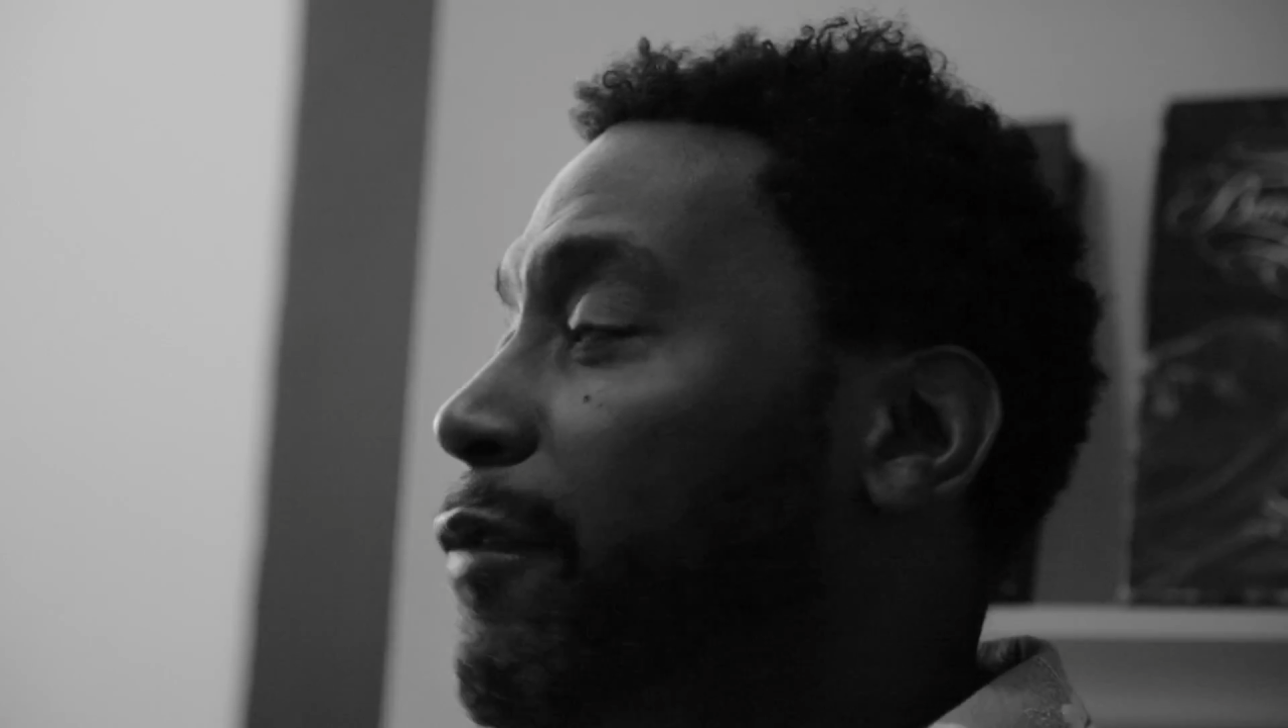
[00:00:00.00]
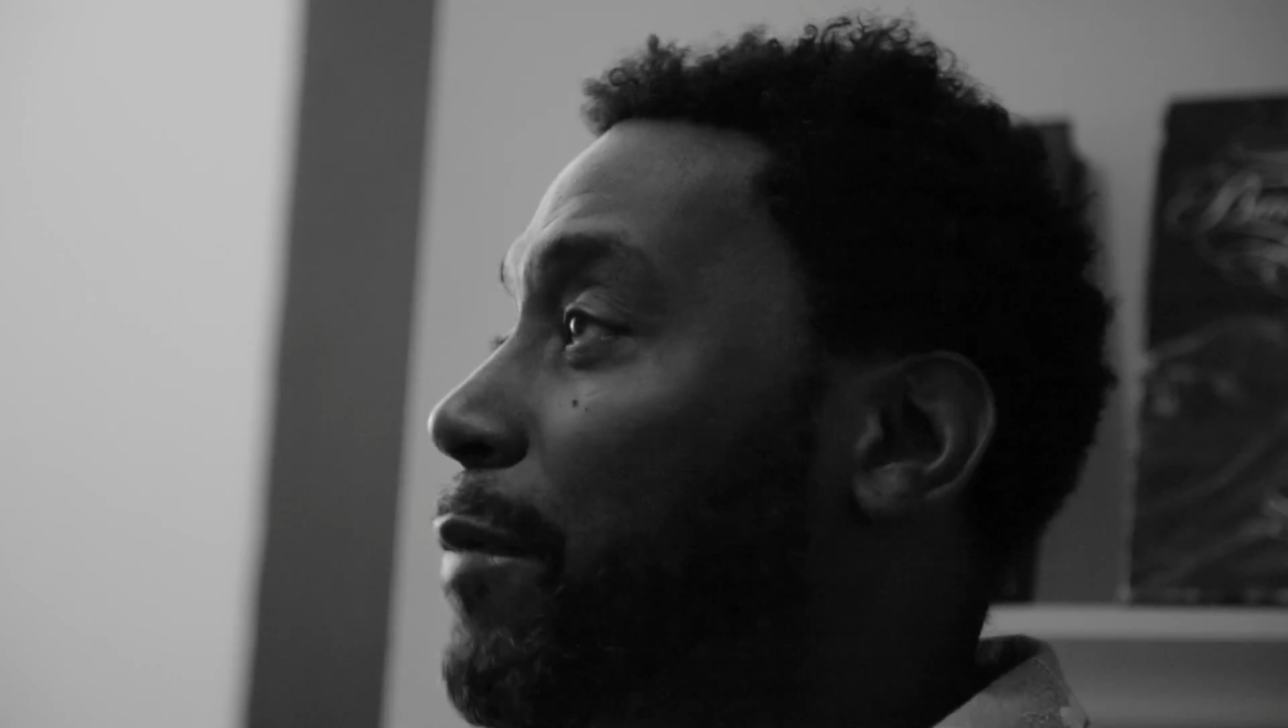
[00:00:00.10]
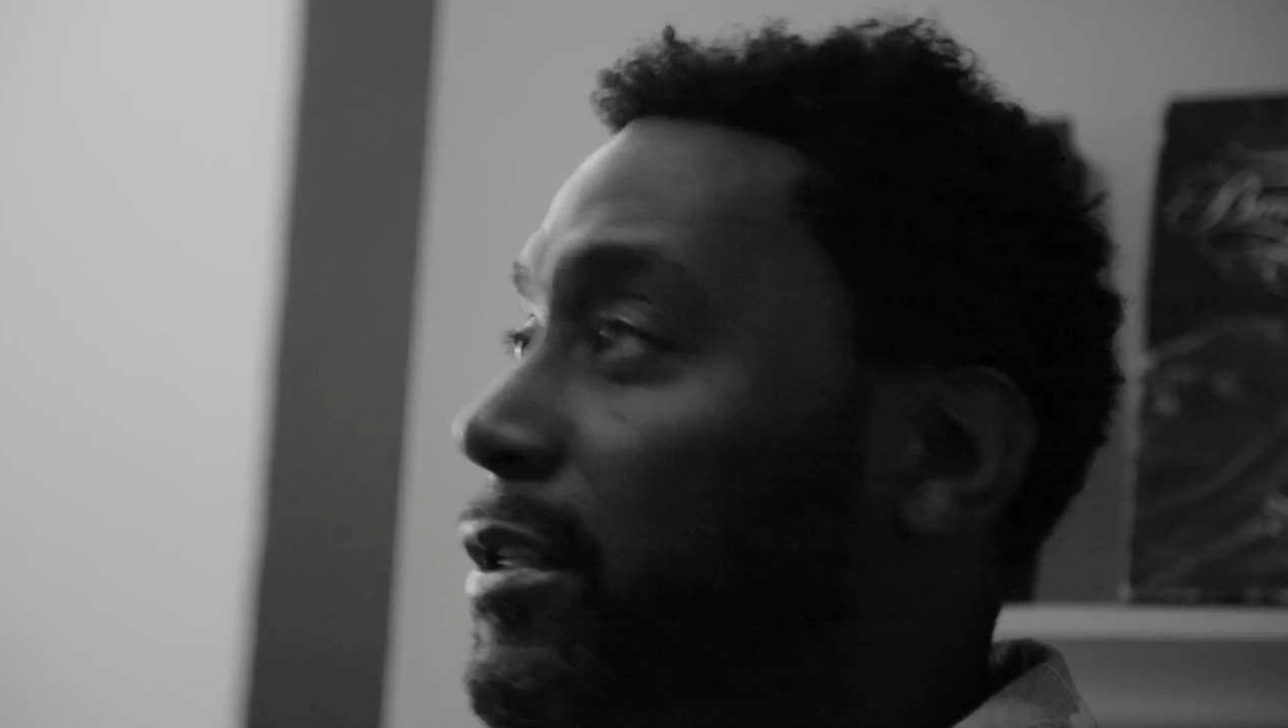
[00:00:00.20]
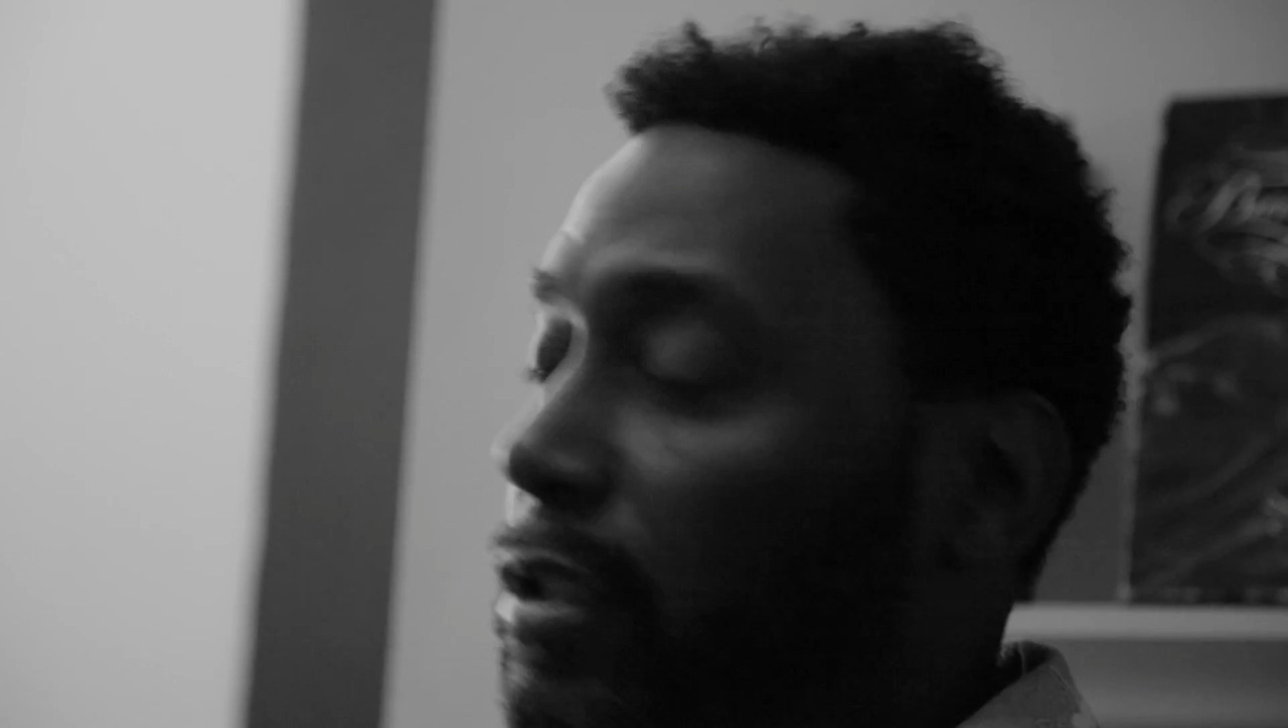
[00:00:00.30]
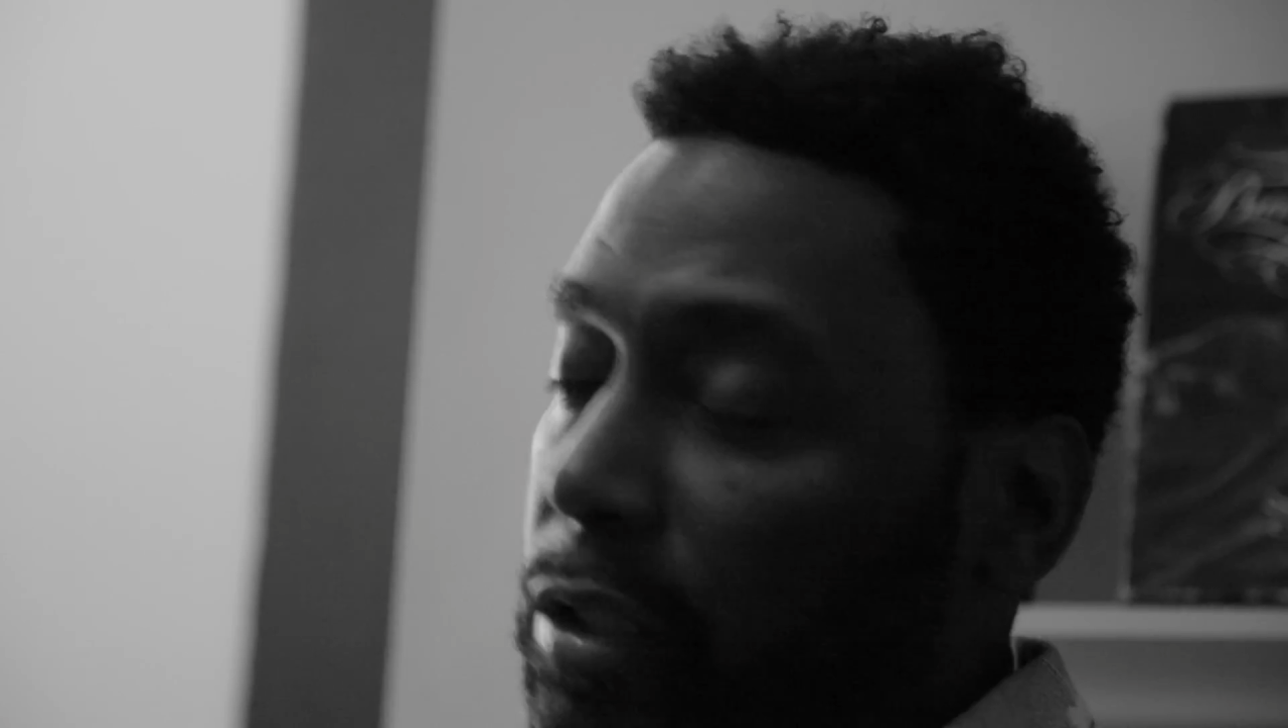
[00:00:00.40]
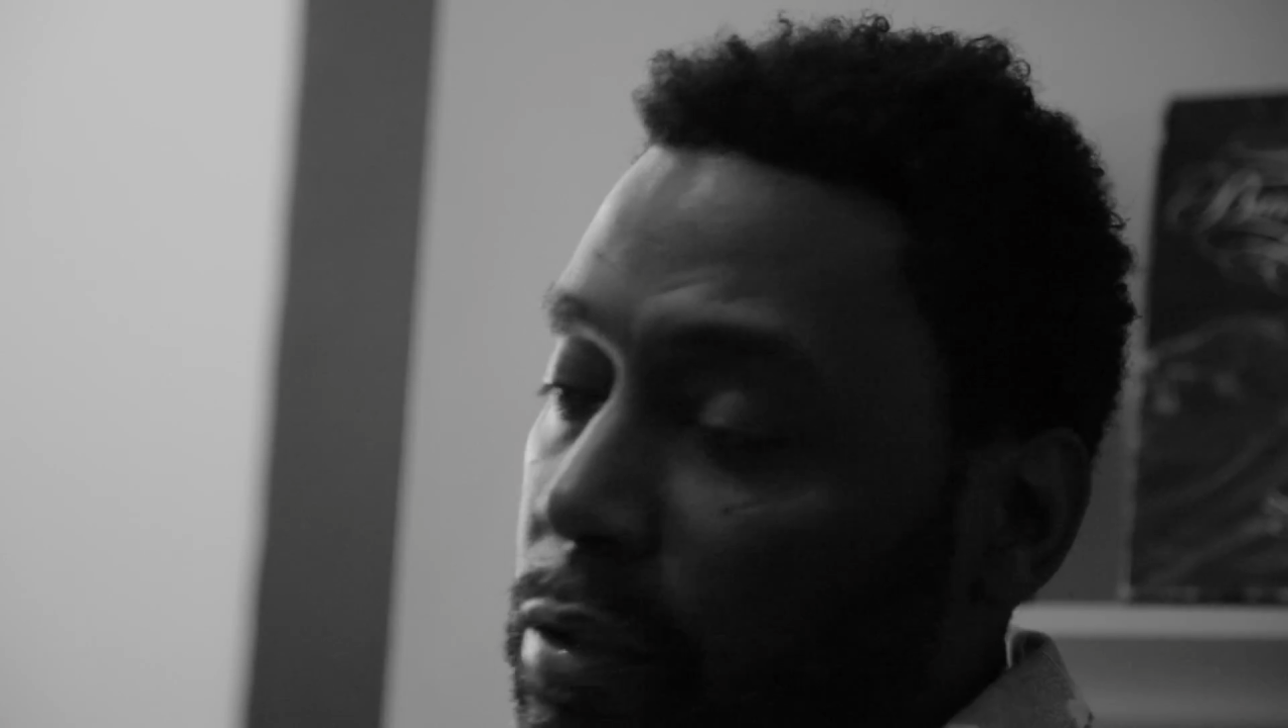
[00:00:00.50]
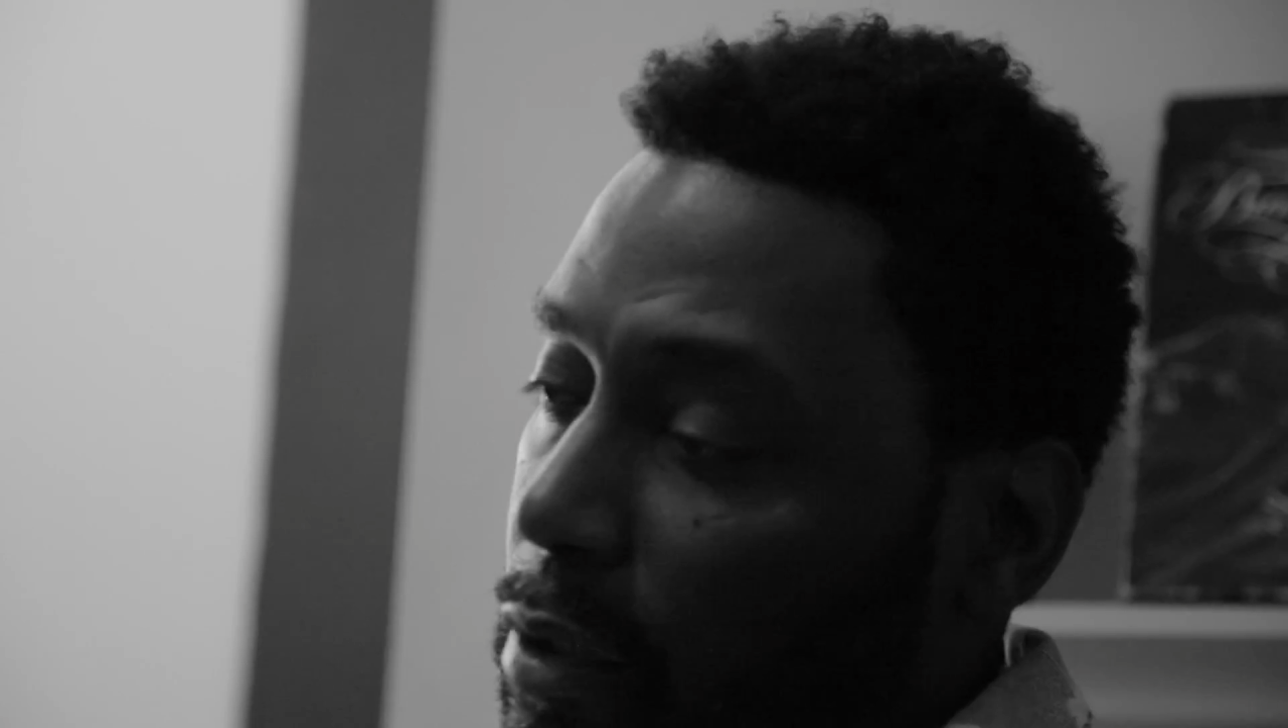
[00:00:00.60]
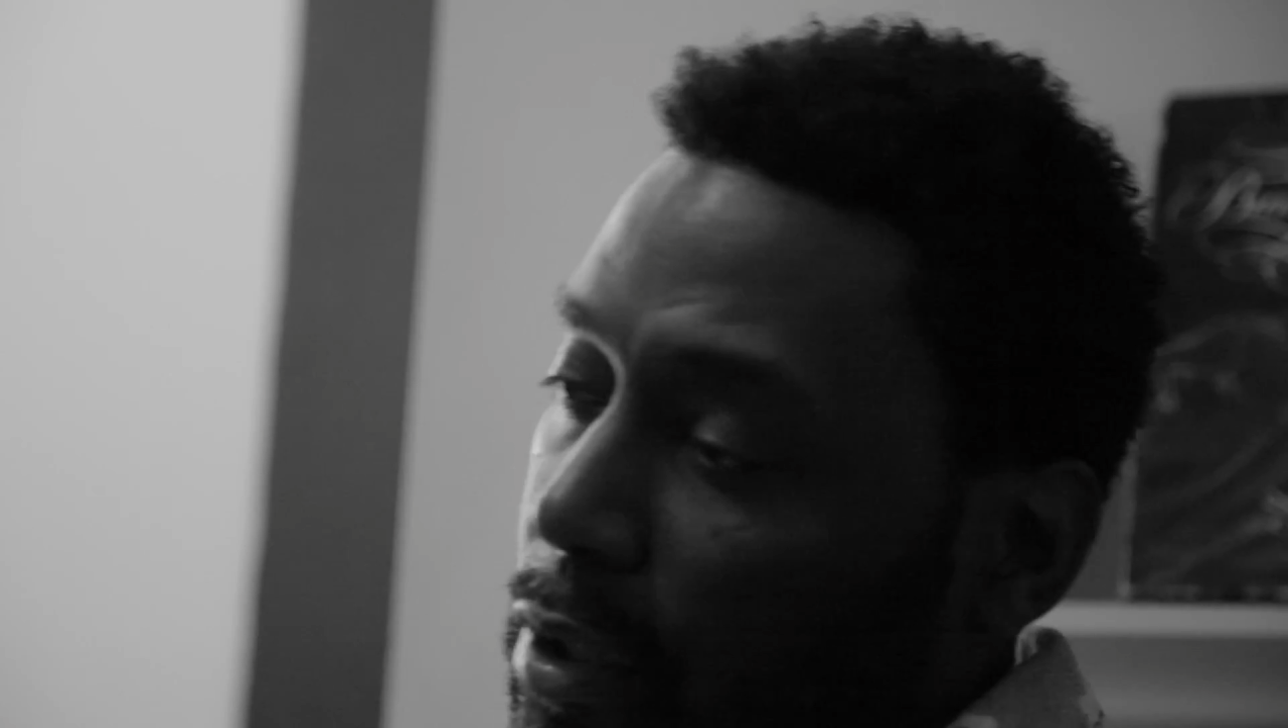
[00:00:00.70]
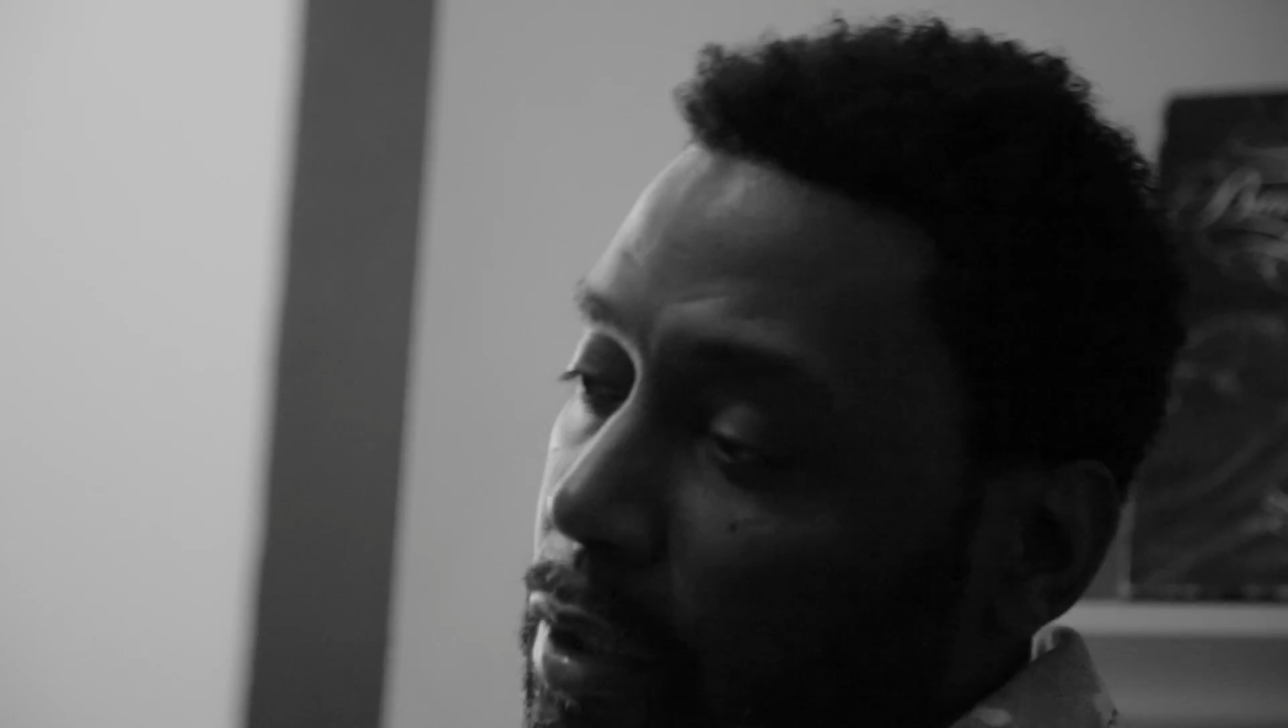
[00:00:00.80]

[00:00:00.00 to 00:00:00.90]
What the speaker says: everybody's, you know.